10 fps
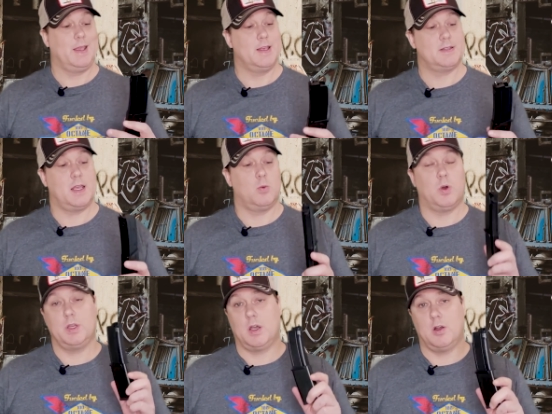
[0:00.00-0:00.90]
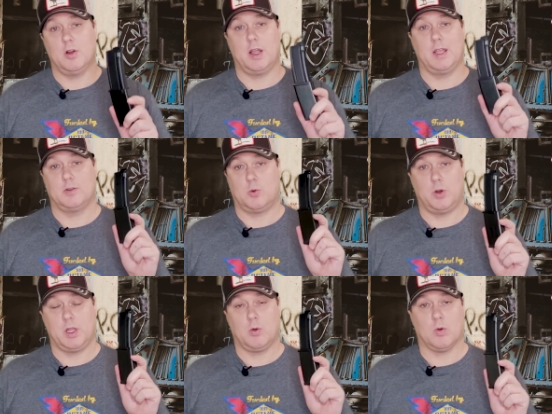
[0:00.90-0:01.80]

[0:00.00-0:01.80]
is a 120